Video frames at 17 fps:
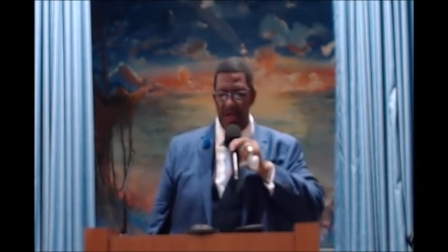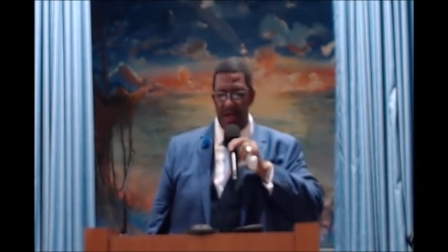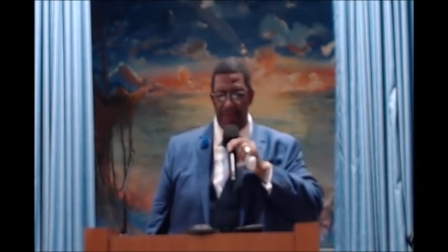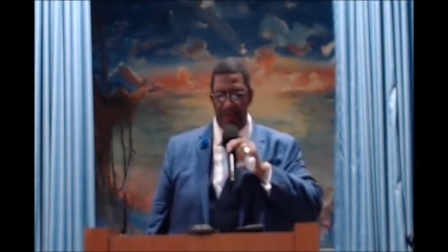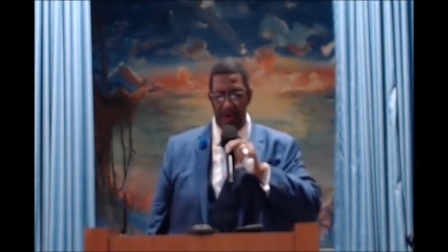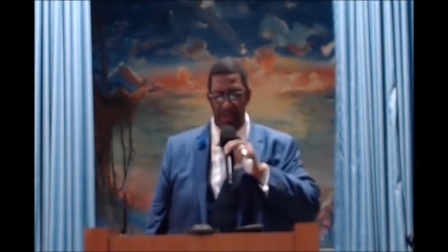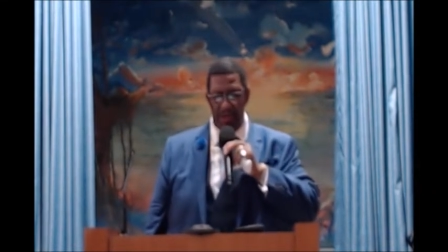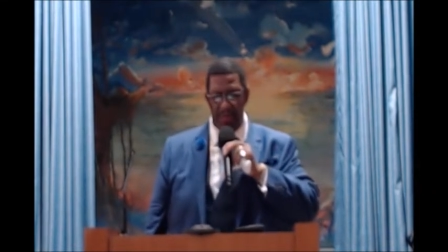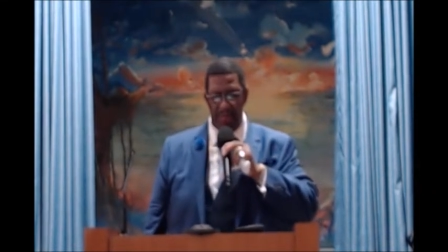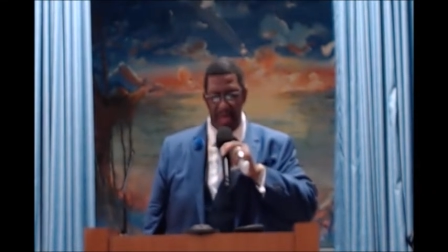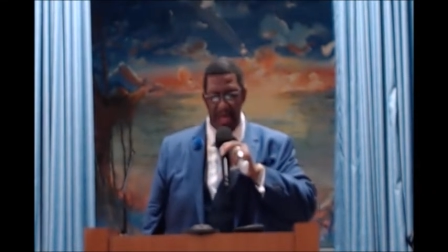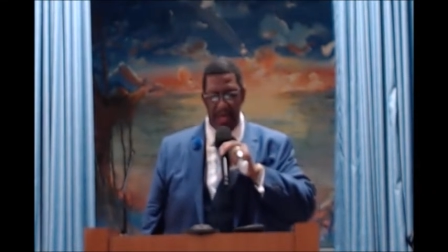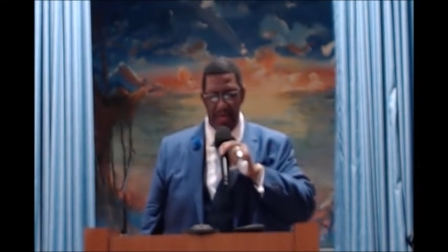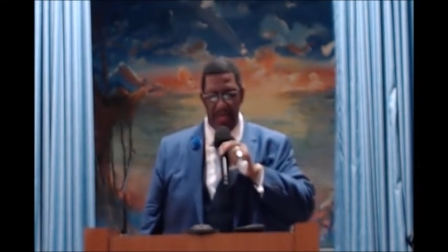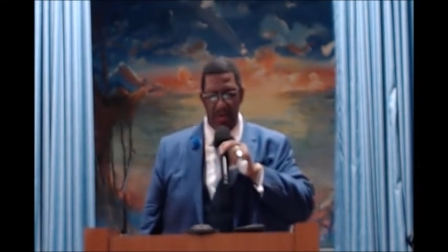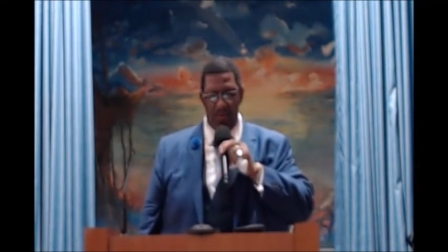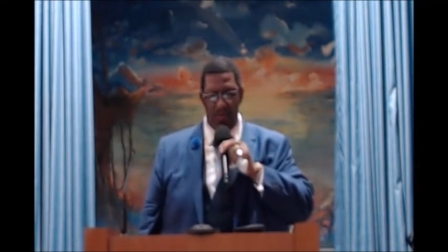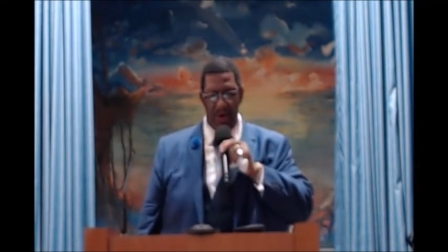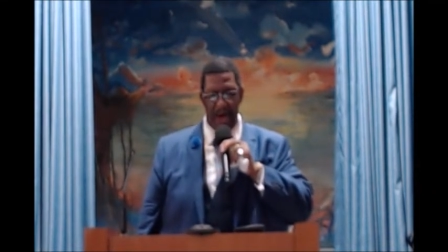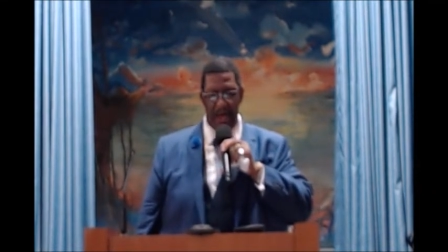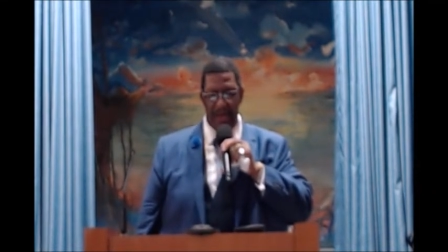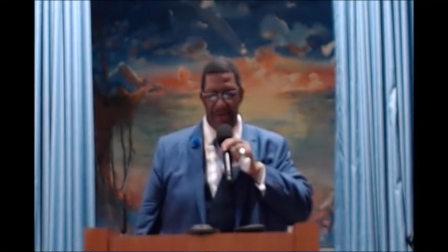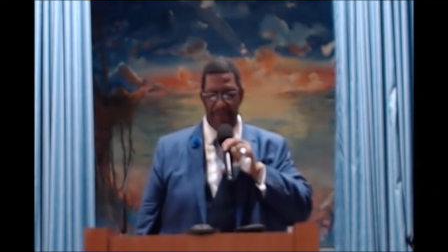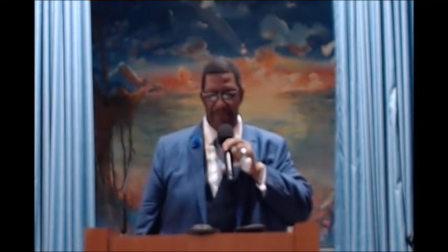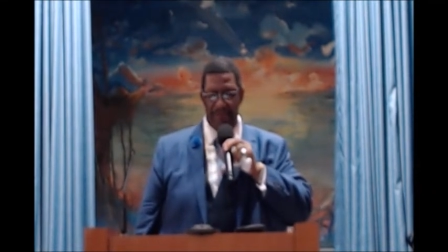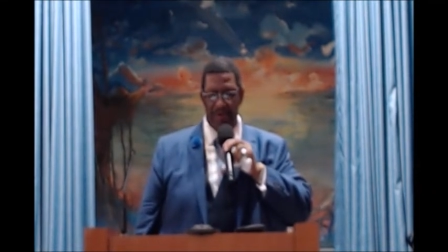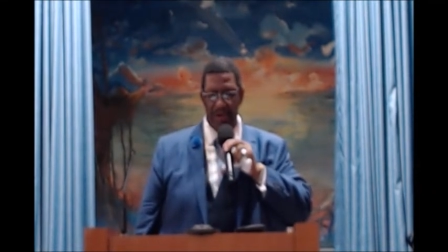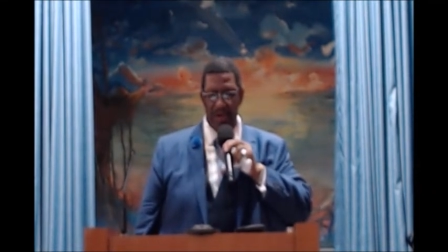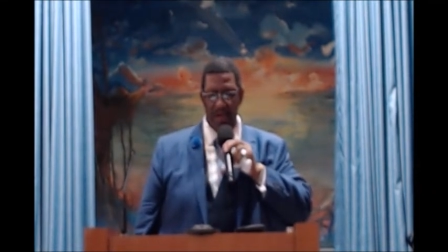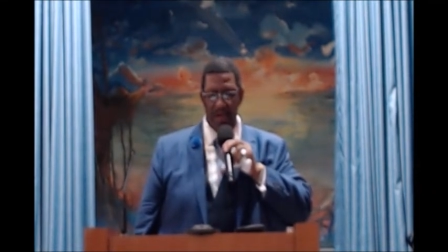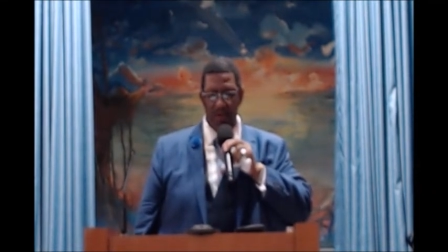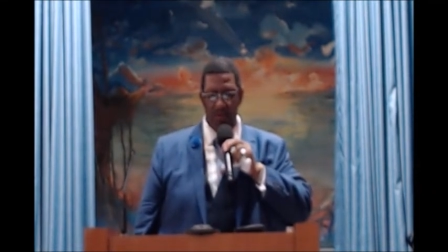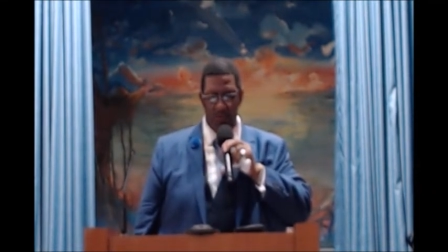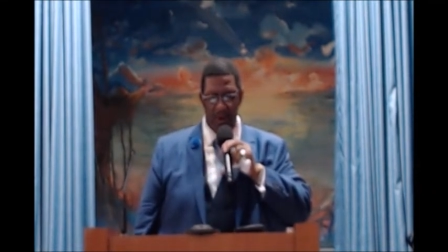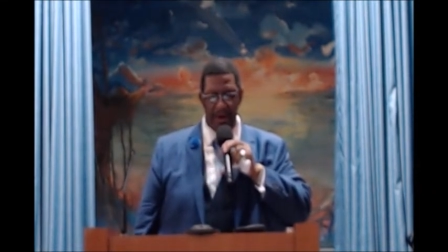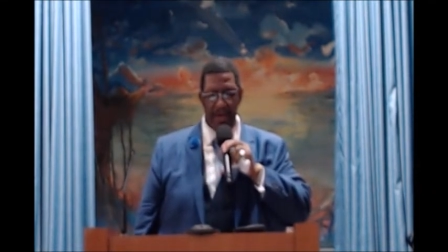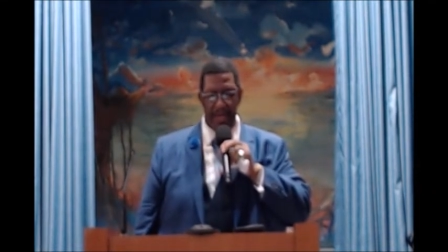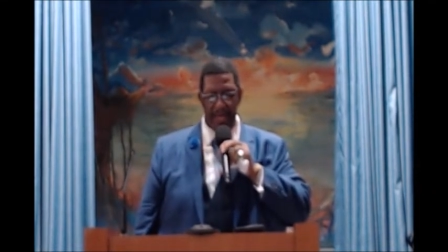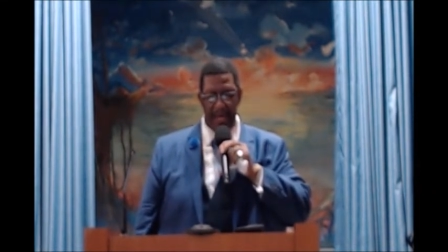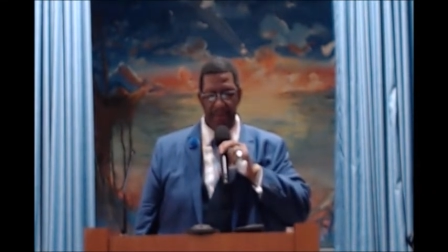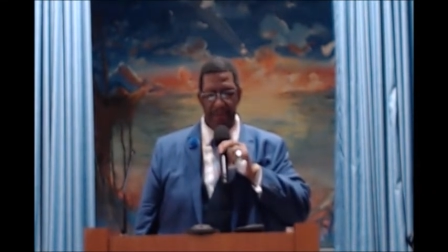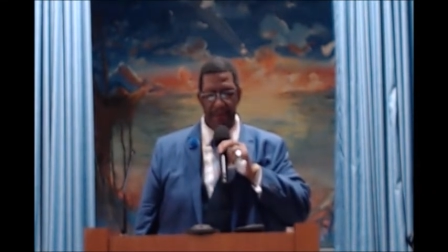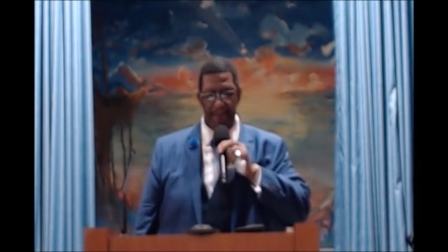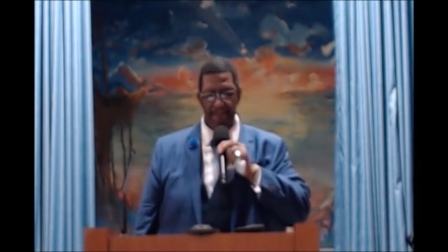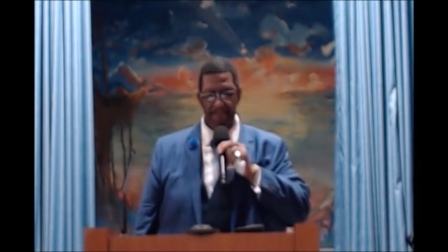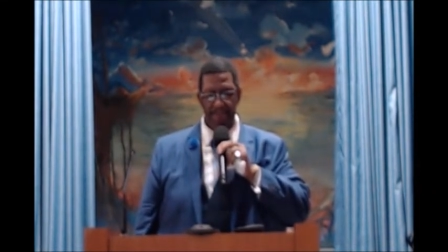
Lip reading: for the man and the wife were together.